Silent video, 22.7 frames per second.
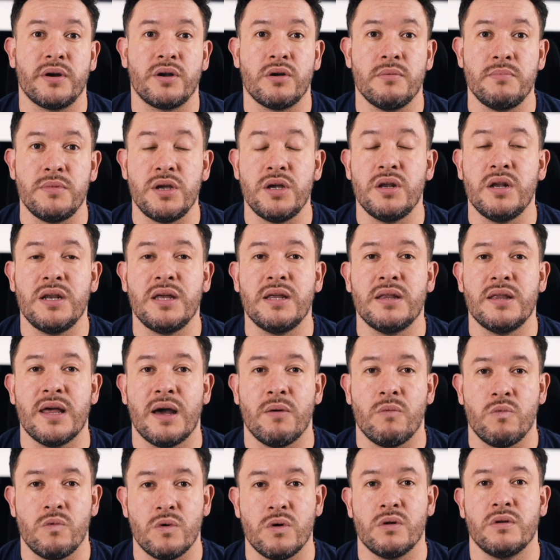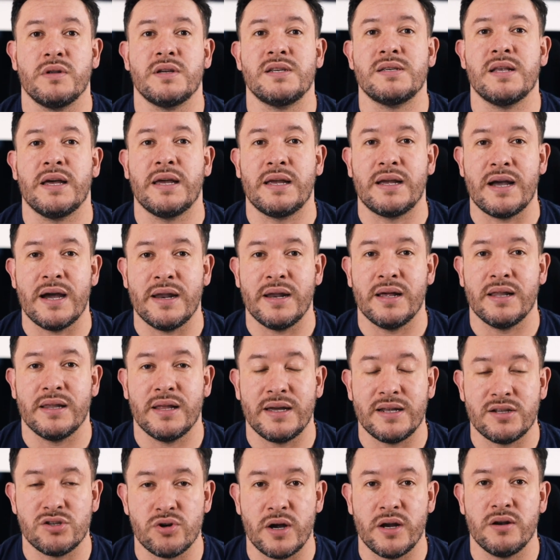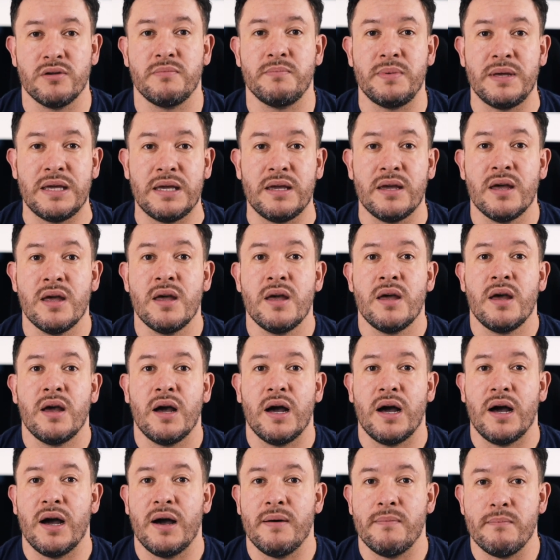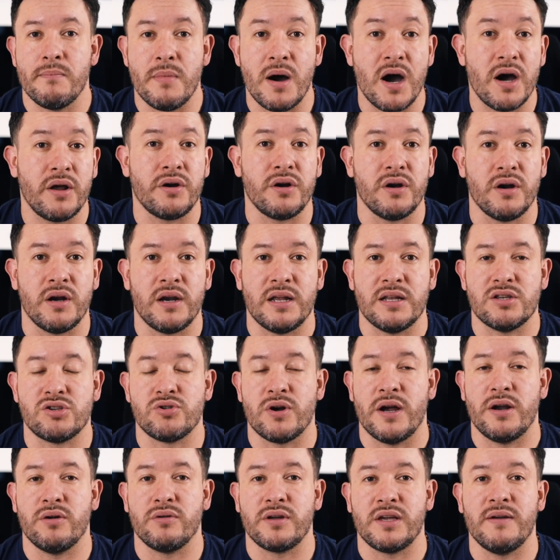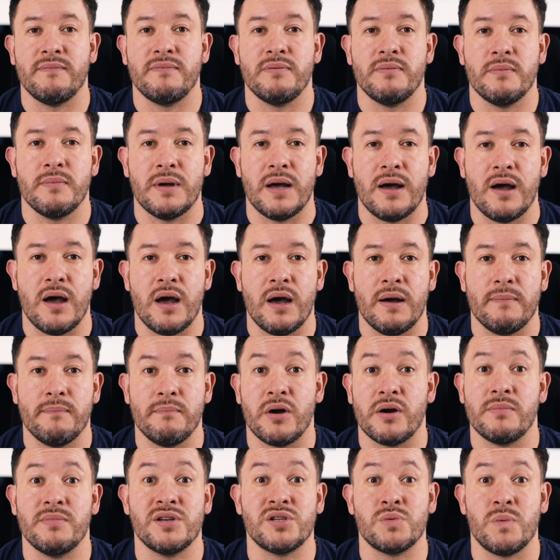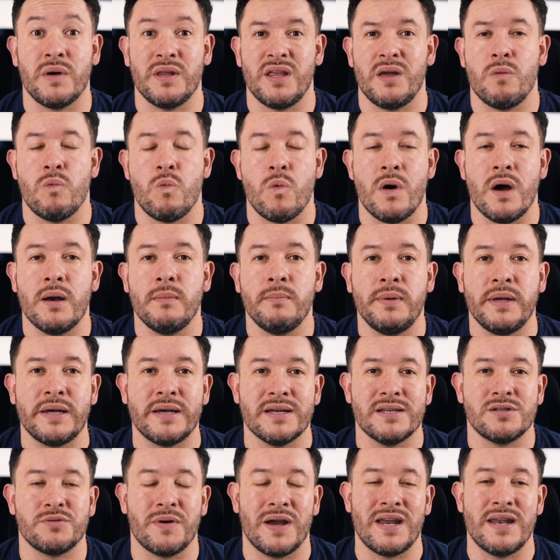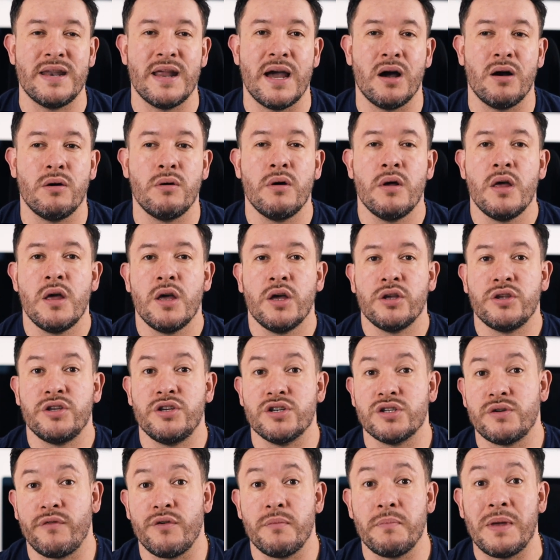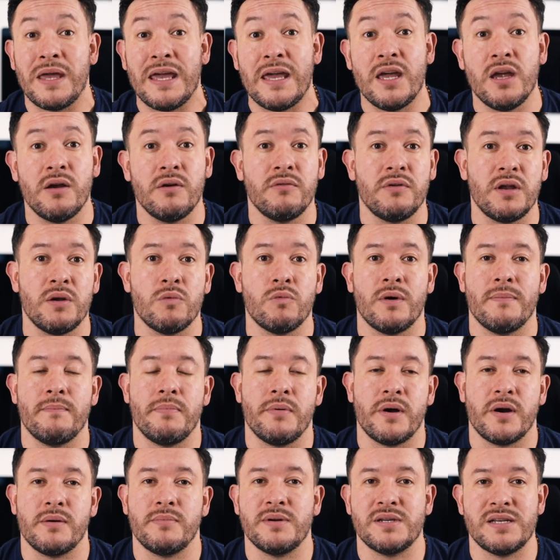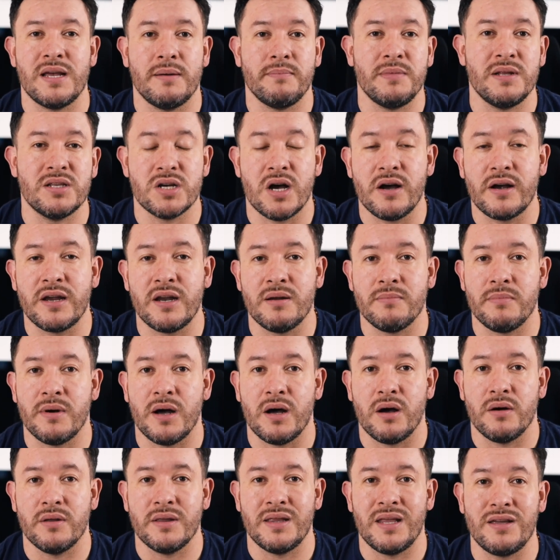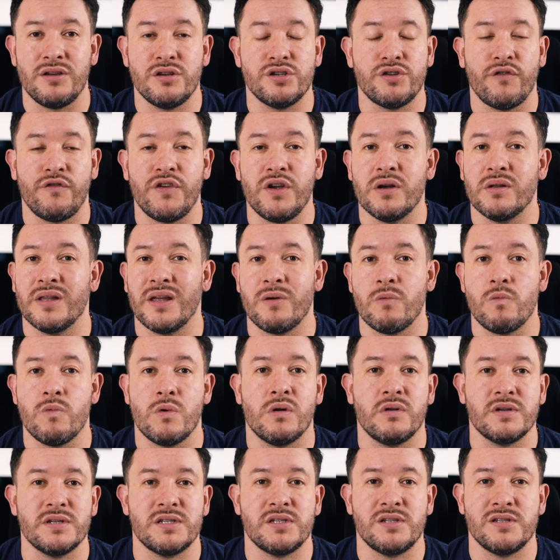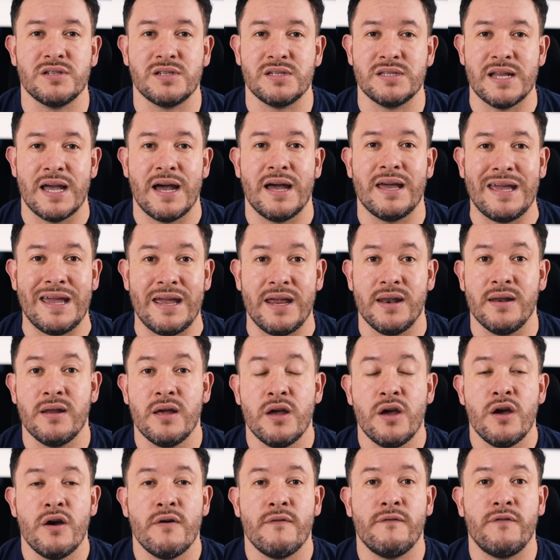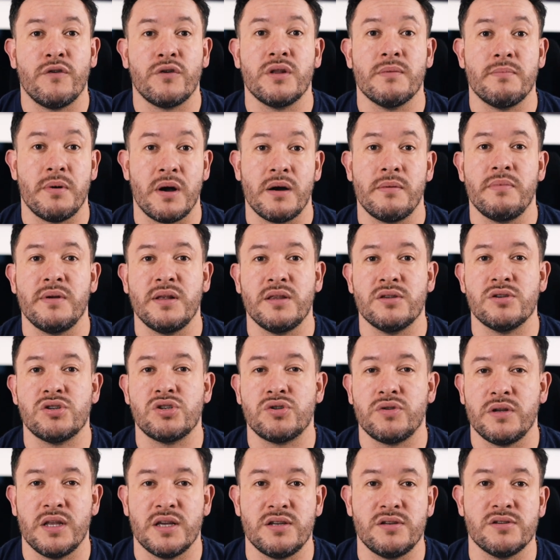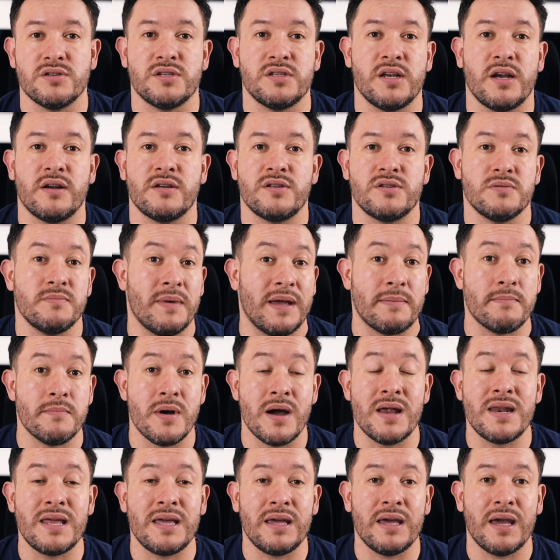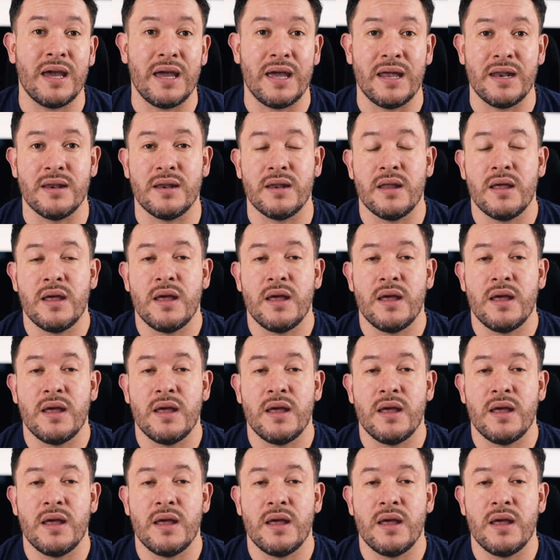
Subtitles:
community that Wahl is like kind of like trying to be modern and trying to give barbers what they want, because right now, just from hearing what barbers have been talking about, they just feel like Wahl is just not in for the barber industry. They're just there to make money, and